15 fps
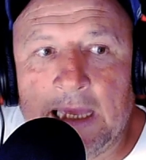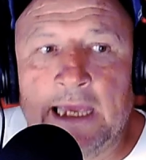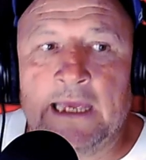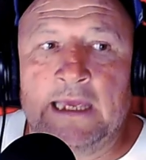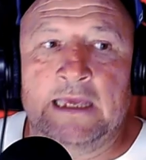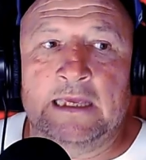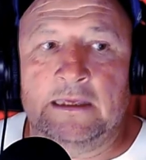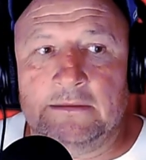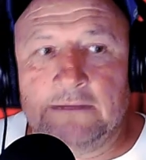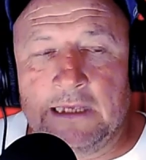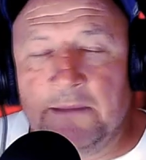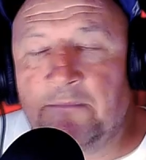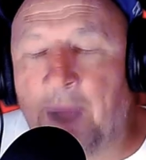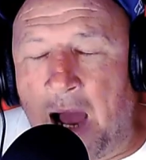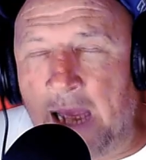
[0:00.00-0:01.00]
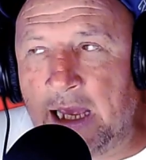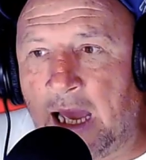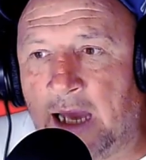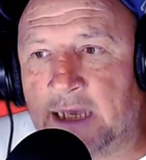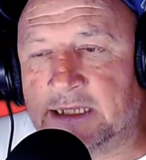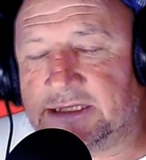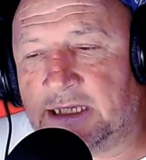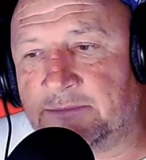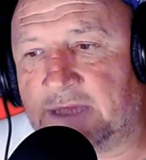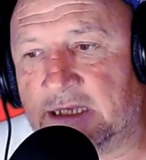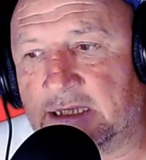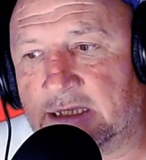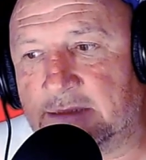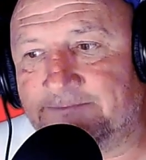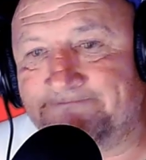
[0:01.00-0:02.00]
uh, in my eyes, I'm
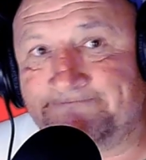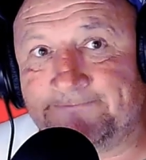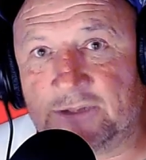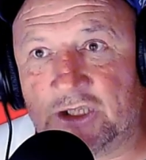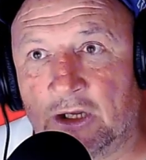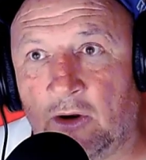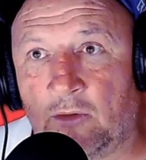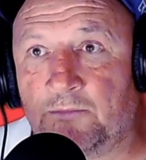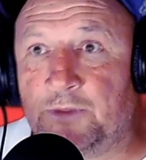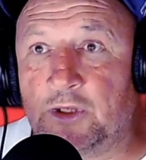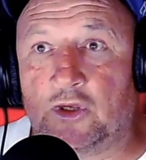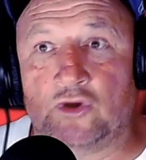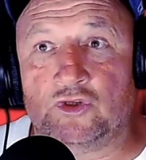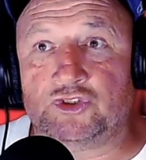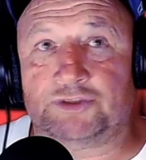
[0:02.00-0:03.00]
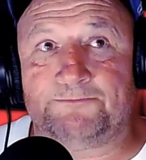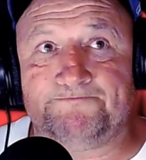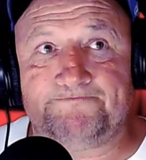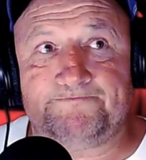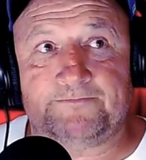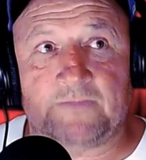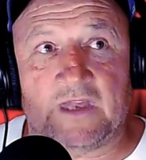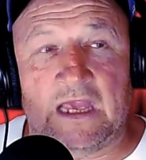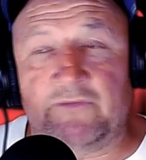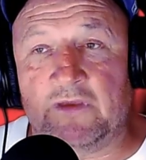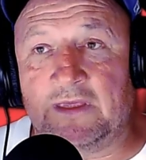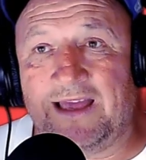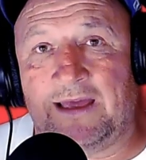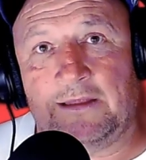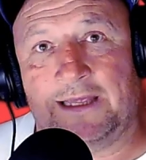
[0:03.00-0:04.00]
thinking, you know, because if
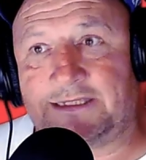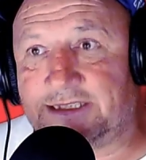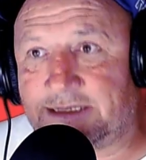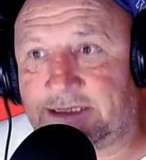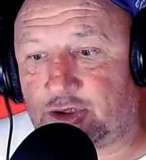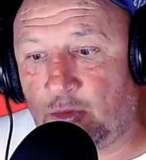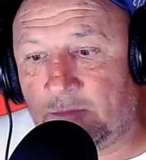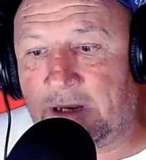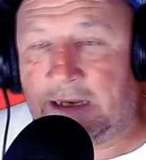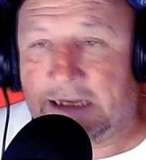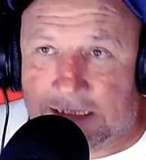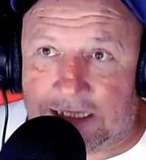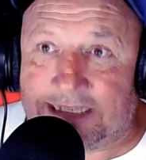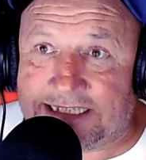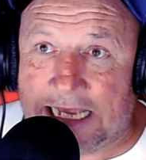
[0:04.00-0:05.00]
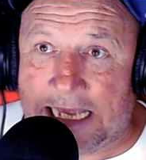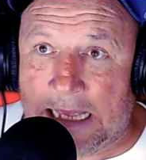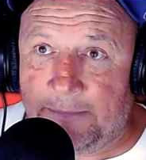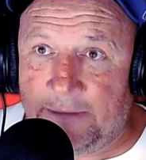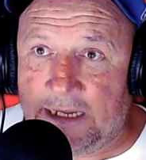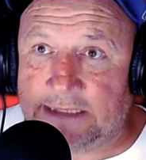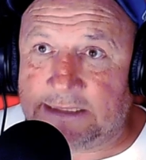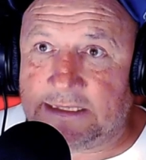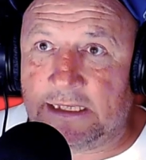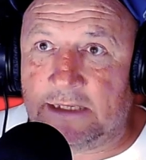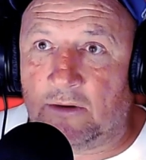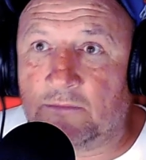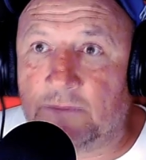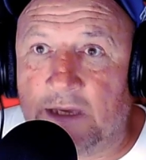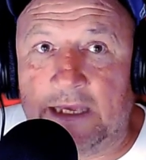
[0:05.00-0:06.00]
you, uh, it's something like the Terminator, you
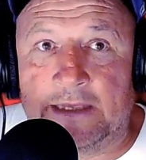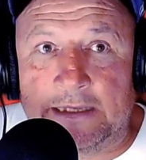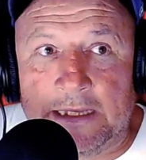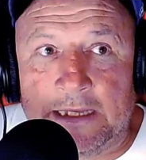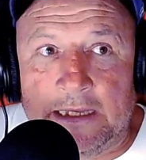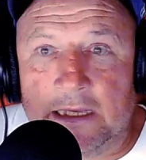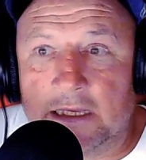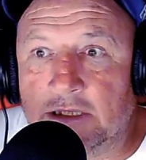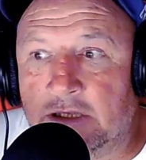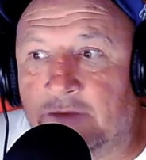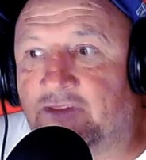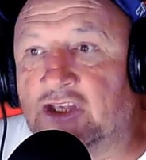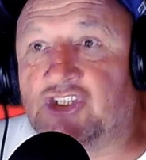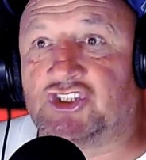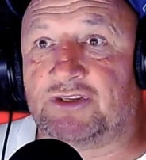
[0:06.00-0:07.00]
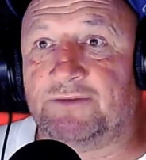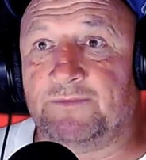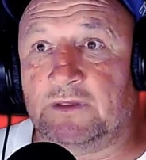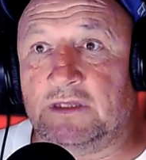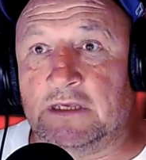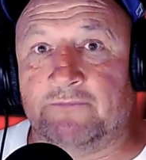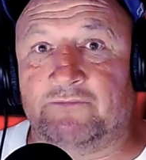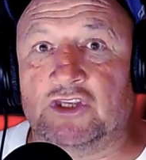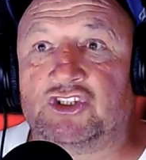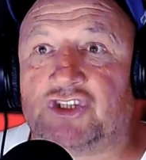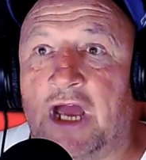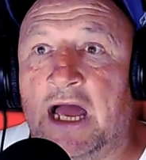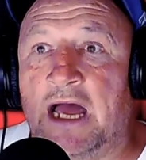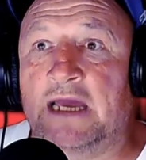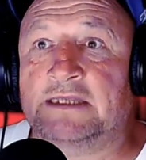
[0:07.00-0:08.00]
know, where you've, Skynet. Des- you've
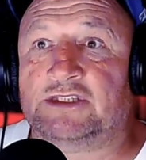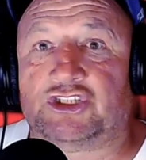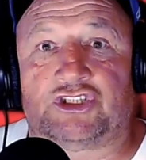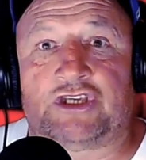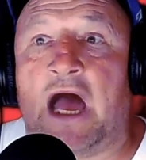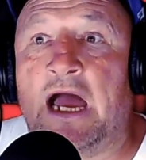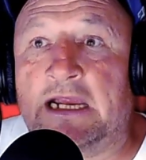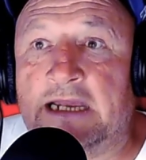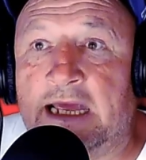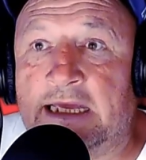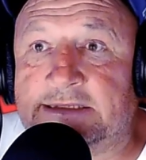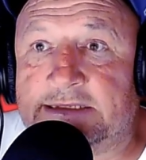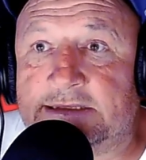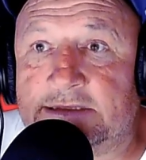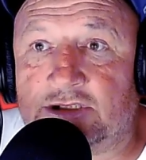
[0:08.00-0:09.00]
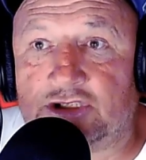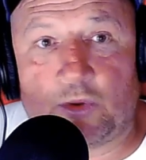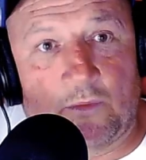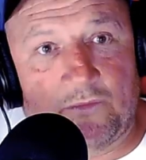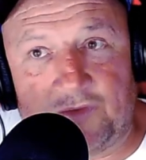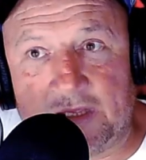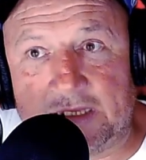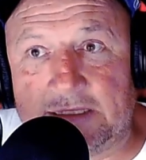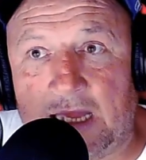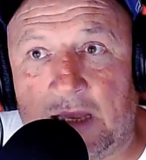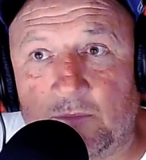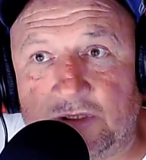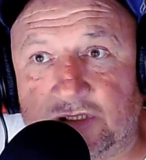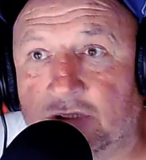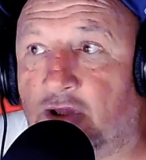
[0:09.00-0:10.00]
designed Skynet, stuff like
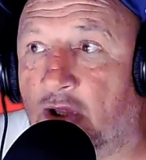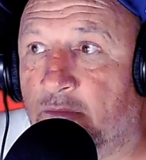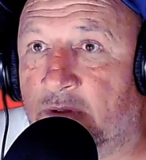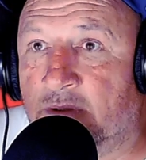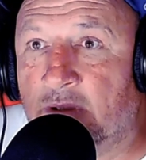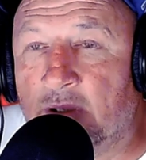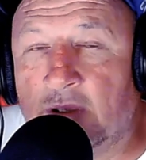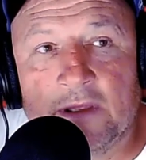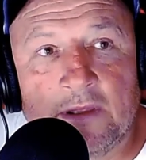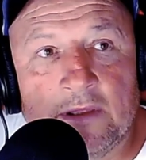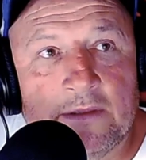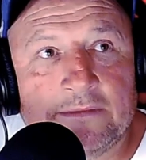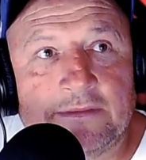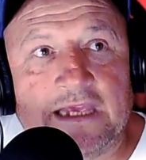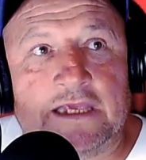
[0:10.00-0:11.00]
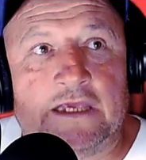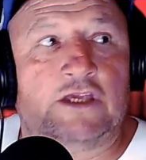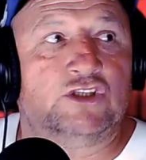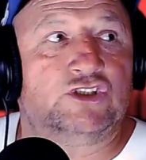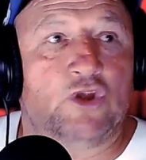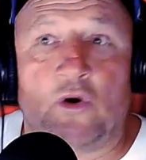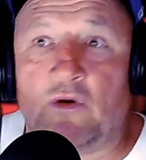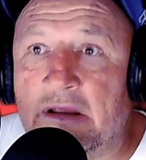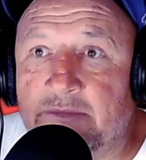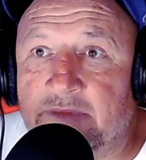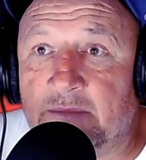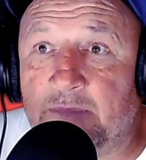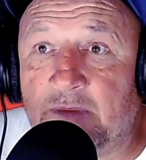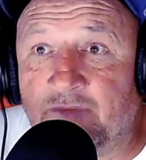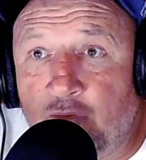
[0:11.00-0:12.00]
that, which you're doing, they can control
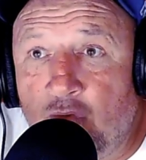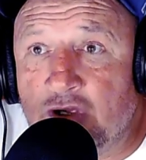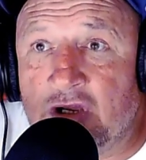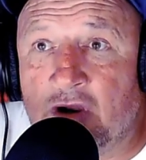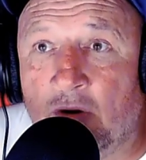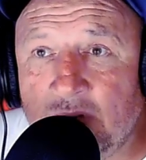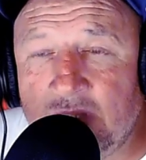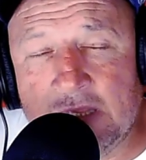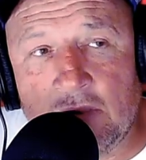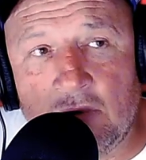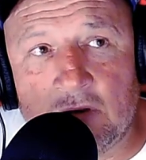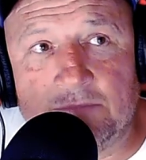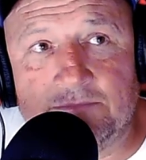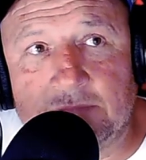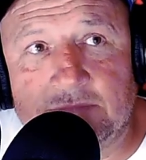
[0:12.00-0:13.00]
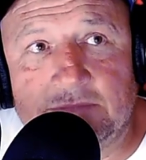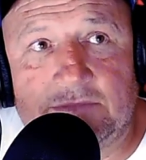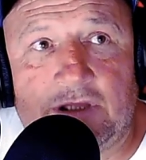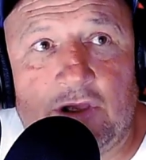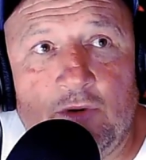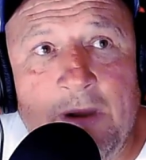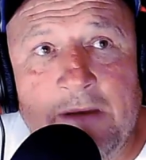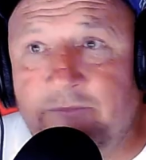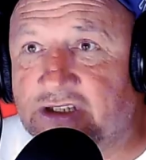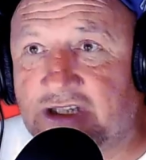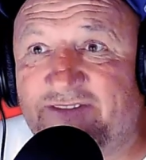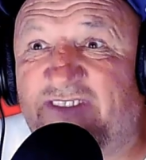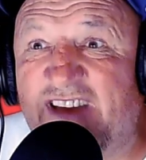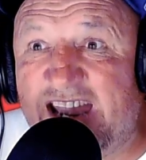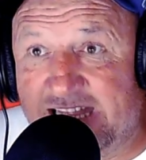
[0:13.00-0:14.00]
everything. Before you know it, they're going to, whoever's
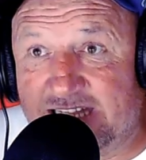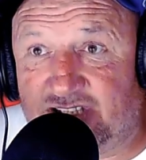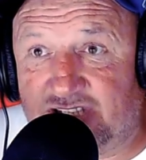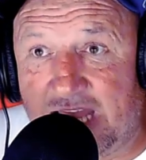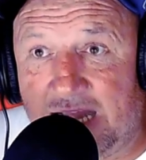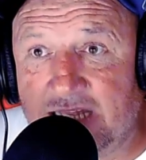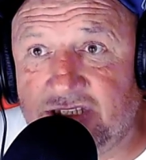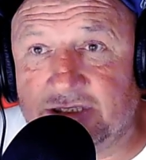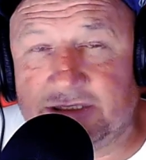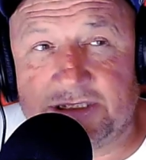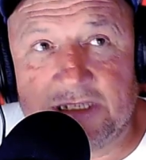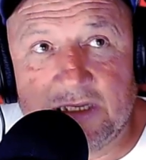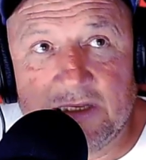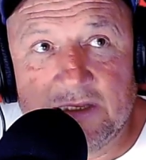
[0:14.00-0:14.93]
very intelligent,